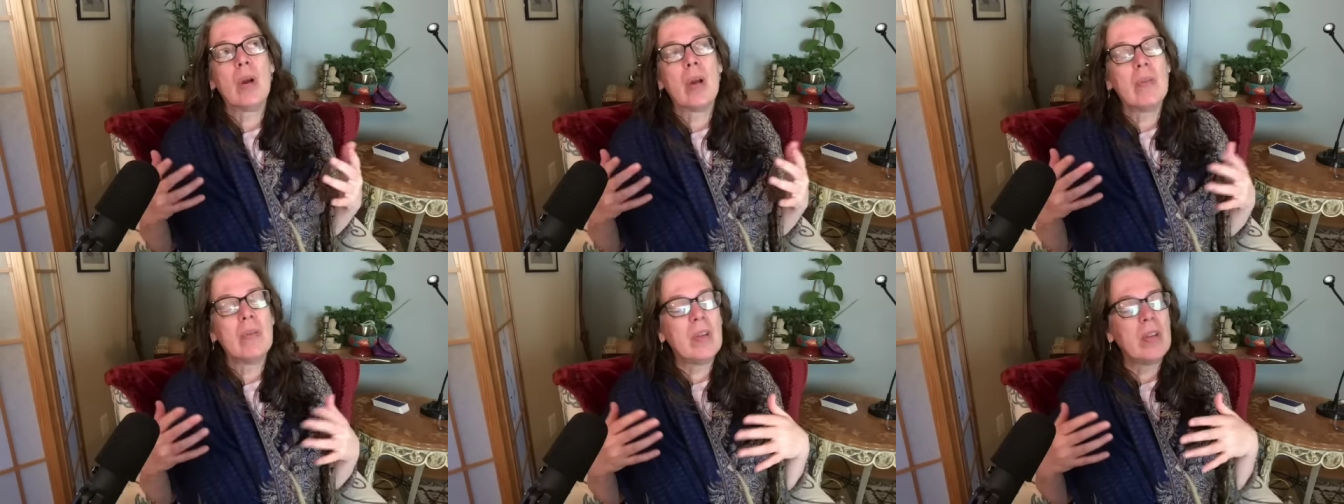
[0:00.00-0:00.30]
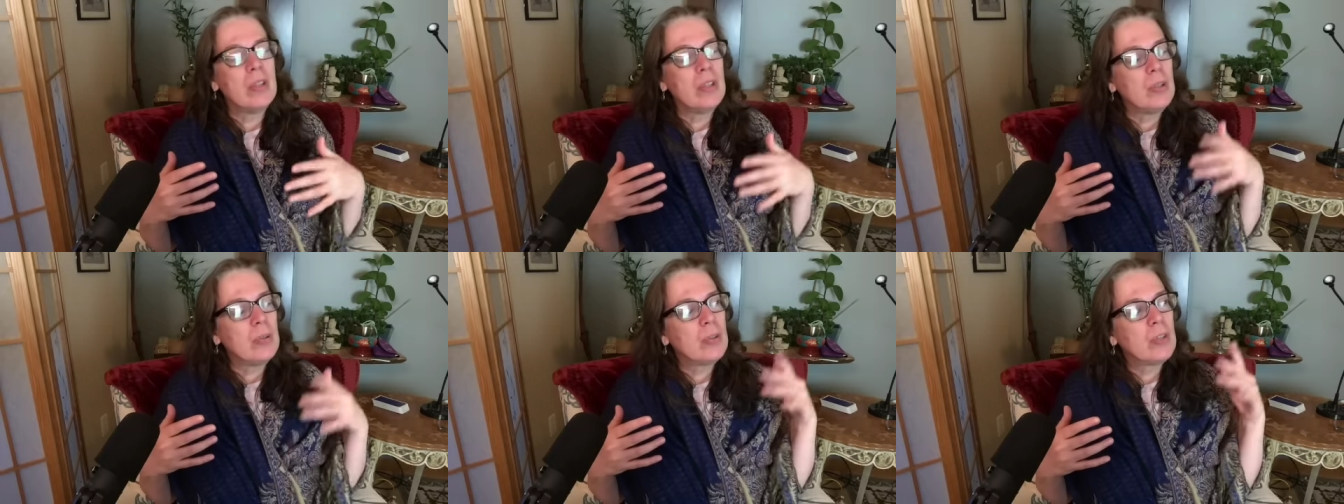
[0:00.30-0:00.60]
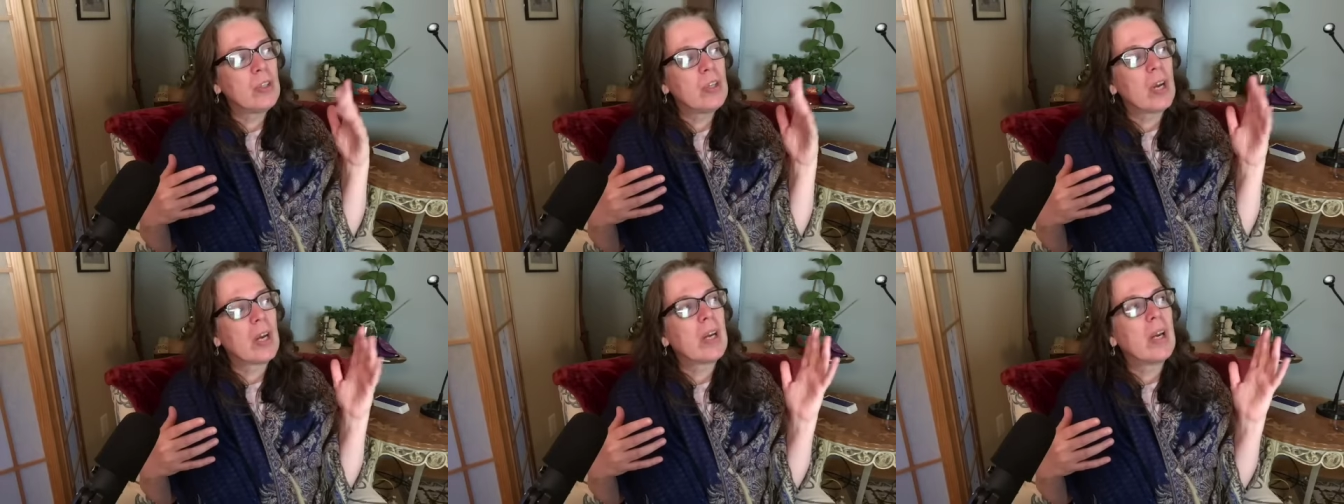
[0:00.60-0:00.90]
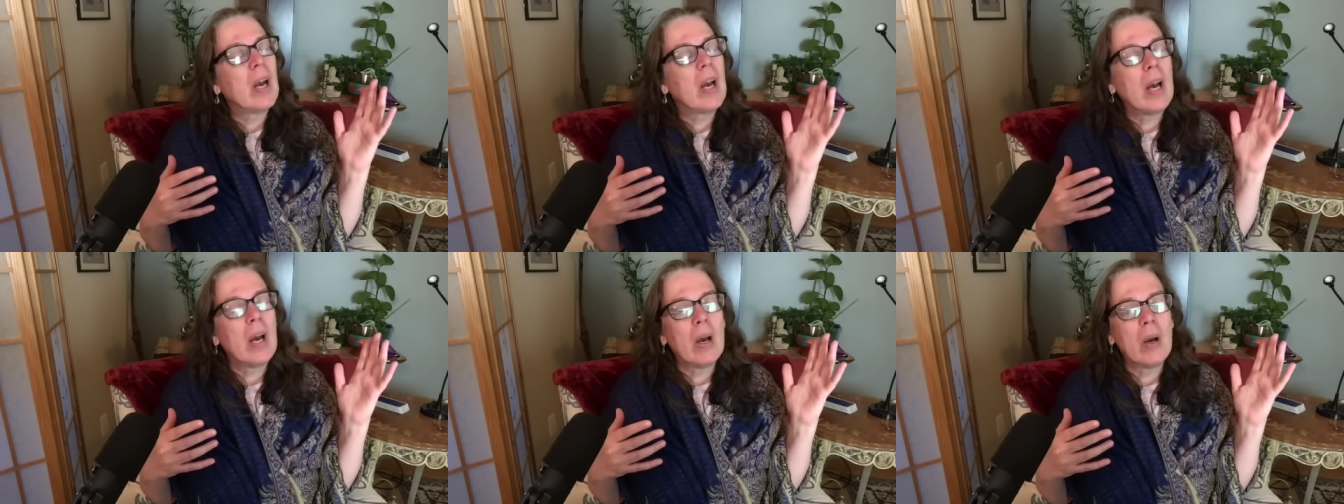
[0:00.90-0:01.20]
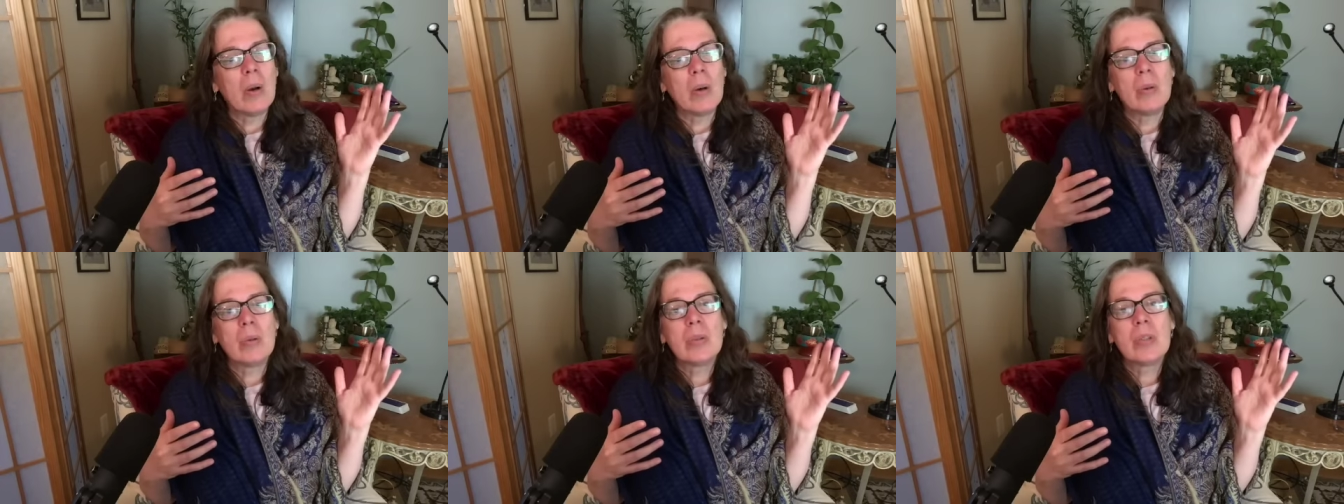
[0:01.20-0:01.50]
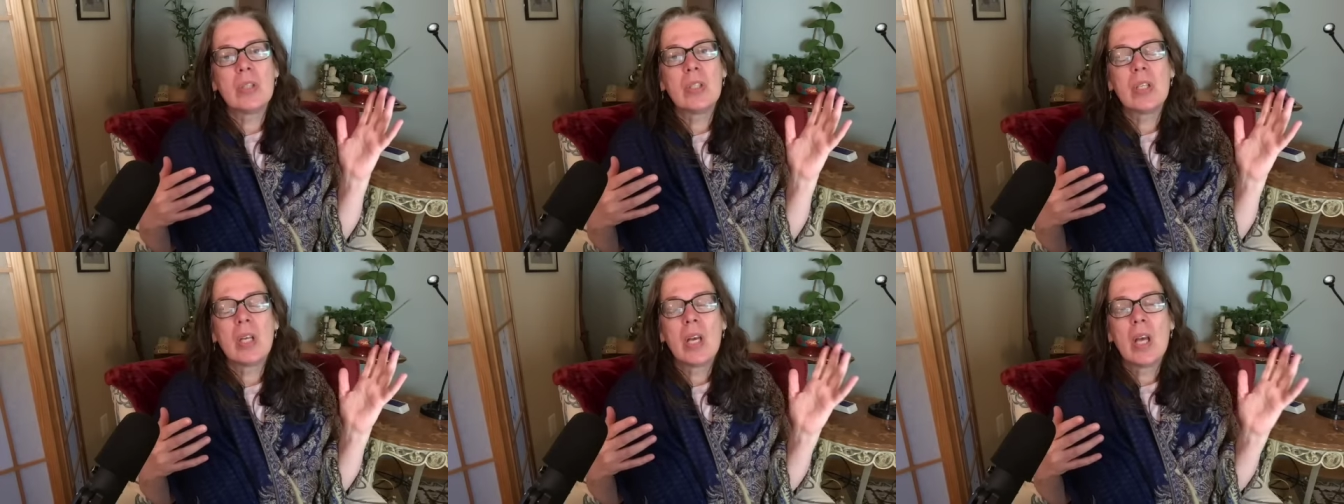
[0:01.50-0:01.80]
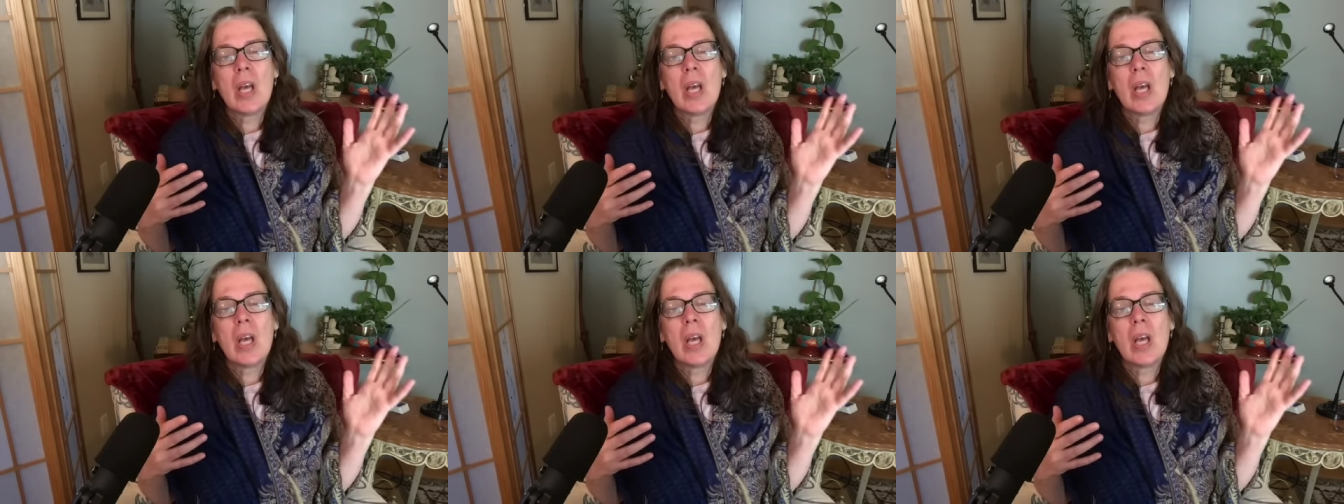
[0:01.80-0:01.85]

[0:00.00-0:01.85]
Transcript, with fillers: and then you check out